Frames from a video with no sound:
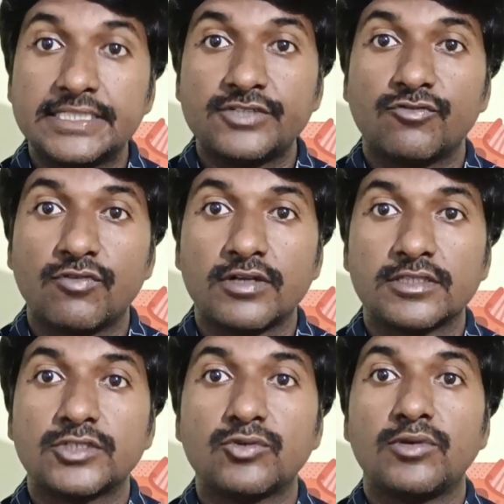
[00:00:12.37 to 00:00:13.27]
Is it
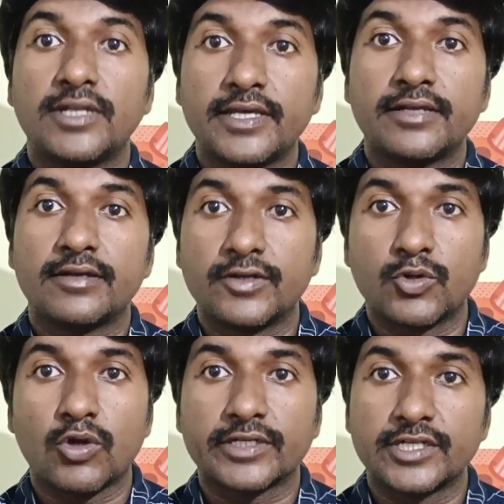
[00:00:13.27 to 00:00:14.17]
worth to
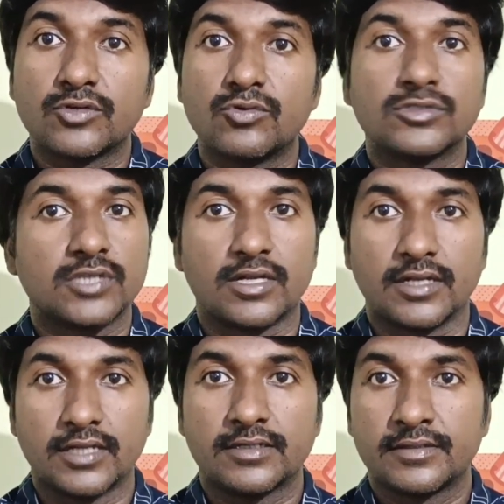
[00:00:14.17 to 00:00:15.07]
learn .NET course
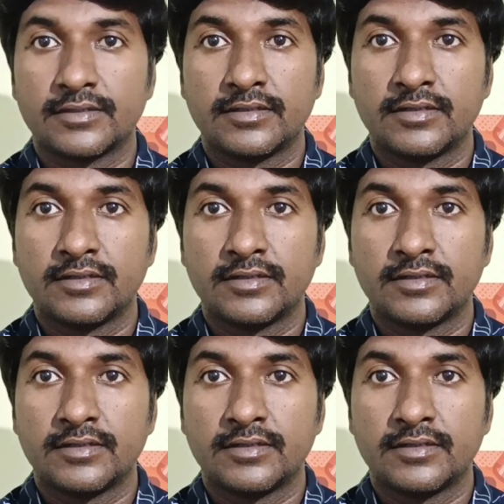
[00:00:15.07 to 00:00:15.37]
or not?